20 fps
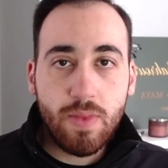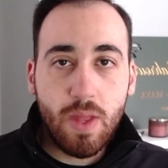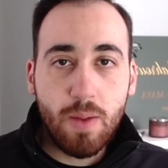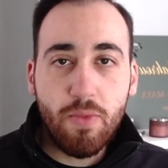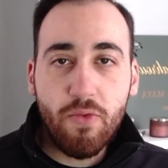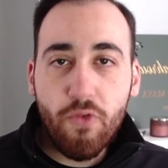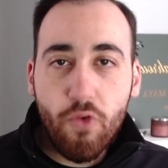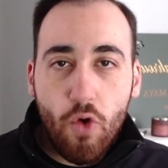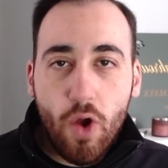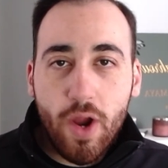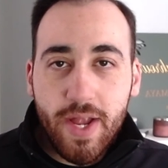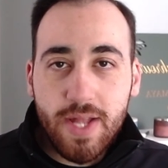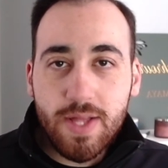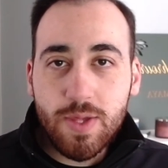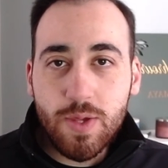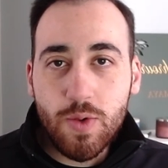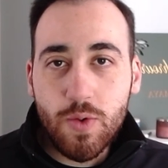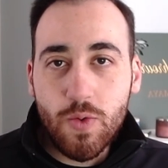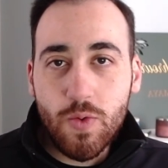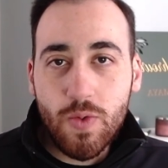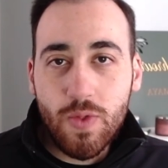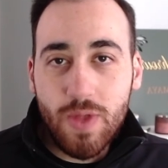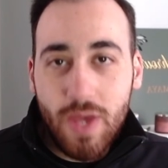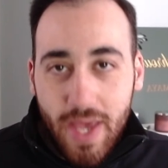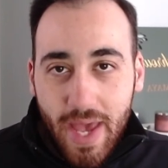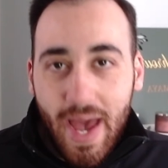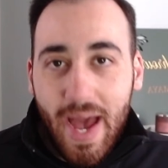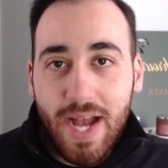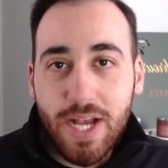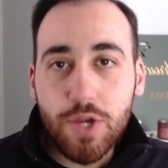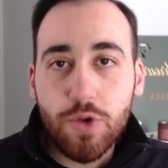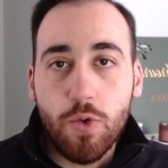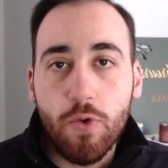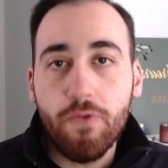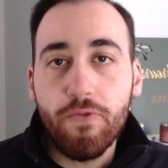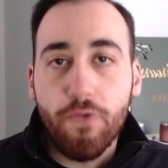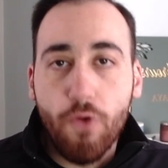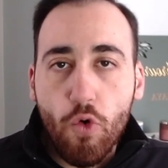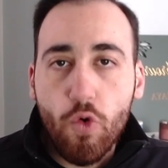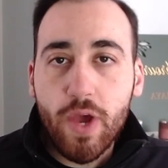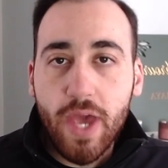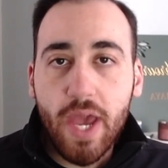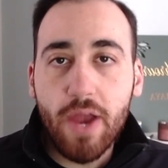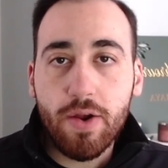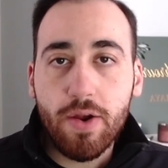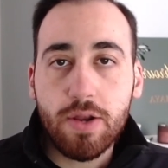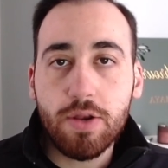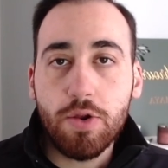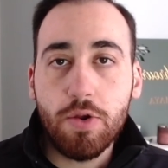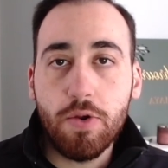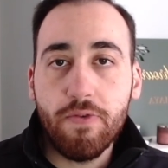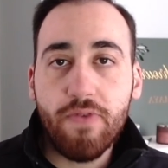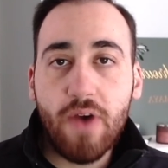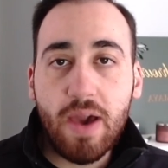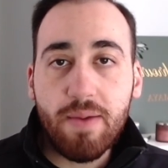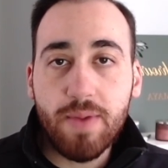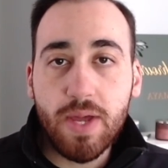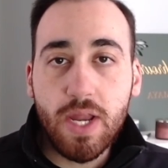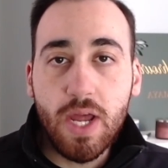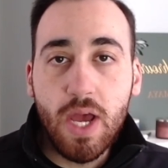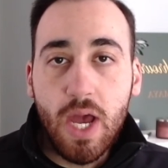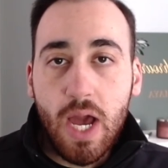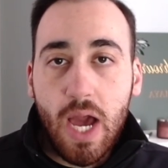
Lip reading: Now, before I get to the actual full character of Feynman,